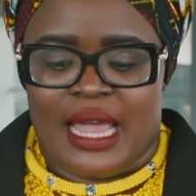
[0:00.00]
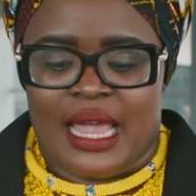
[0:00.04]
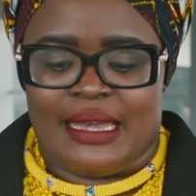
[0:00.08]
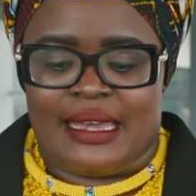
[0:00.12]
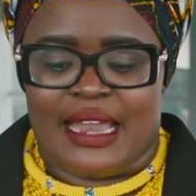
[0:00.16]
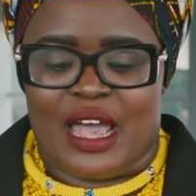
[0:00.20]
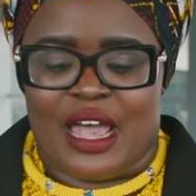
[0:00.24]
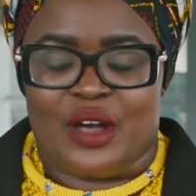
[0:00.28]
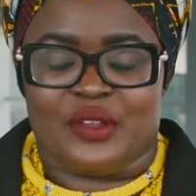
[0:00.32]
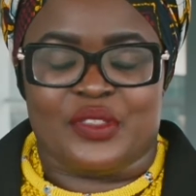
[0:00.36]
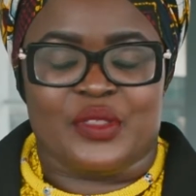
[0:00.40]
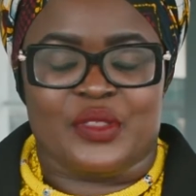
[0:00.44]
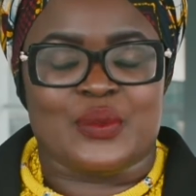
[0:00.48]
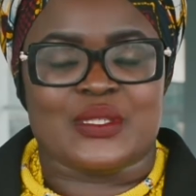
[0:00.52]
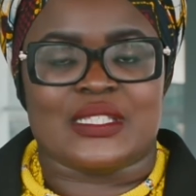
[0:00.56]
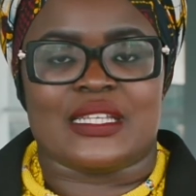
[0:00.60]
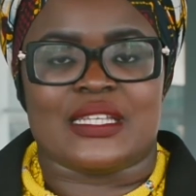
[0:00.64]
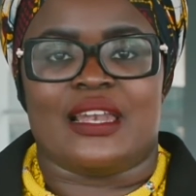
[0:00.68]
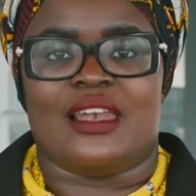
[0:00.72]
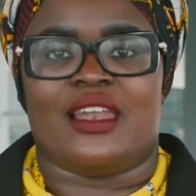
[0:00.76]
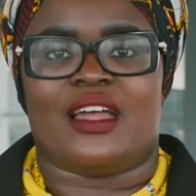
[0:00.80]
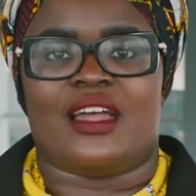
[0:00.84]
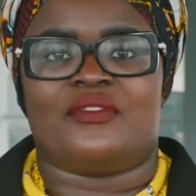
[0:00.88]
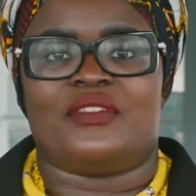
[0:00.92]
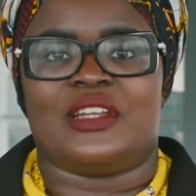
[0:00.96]
Now, there was a
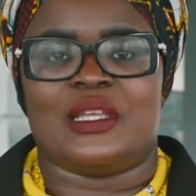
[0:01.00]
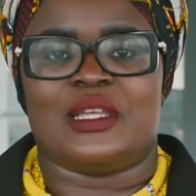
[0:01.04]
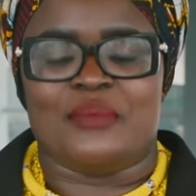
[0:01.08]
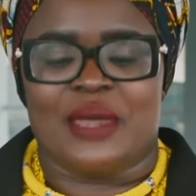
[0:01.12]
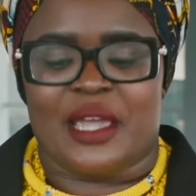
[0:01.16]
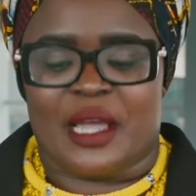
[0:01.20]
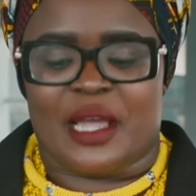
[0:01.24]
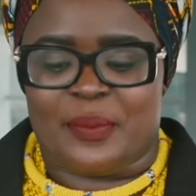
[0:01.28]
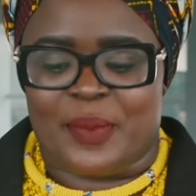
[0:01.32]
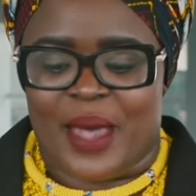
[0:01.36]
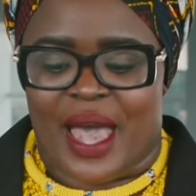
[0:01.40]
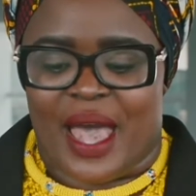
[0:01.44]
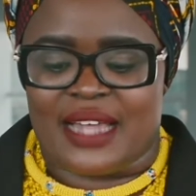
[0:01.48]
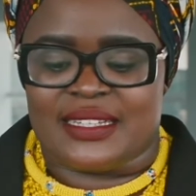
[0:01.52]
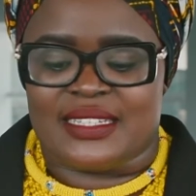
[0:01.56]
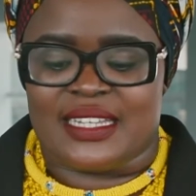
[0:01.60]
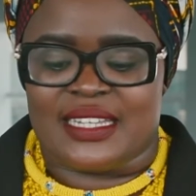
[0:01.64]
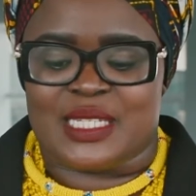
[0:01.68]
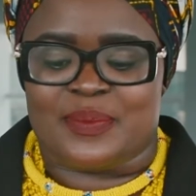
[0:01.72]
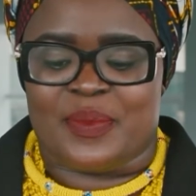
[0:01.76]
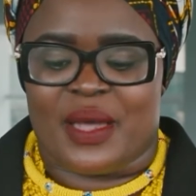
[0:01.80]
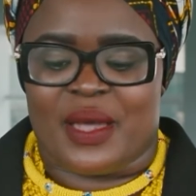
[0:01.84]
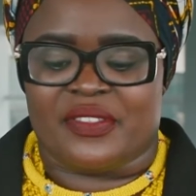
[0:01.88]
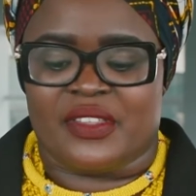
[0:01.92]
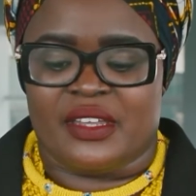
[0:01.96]
lovely makeup
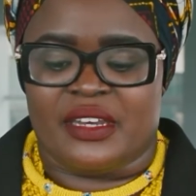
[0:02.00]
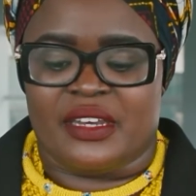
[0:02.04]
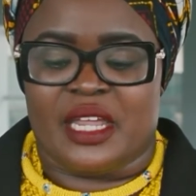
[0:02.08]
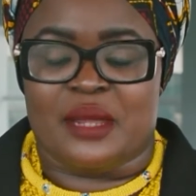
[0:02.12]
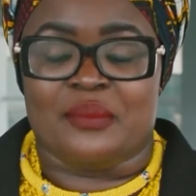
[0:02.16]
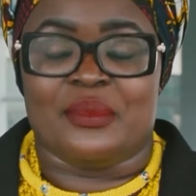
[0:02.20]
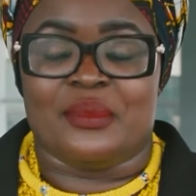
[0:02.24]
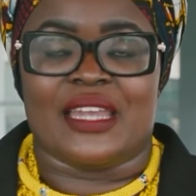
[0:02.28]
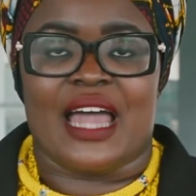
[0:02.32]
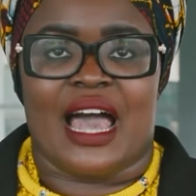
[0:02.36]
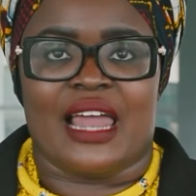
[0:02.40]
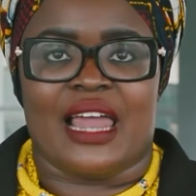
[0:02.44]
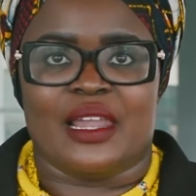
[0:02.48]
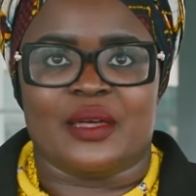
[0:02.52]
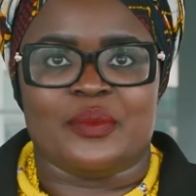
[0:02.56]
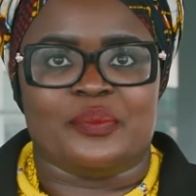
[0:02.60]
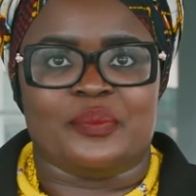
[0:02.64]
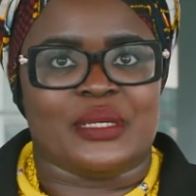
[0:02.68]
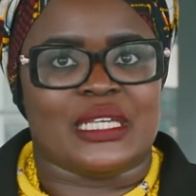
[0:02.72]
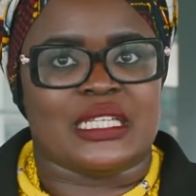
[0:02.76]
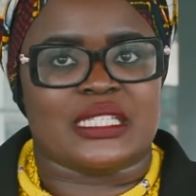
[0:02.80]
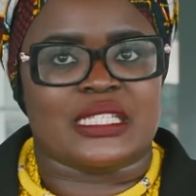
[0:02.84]
artist by the name Nala B.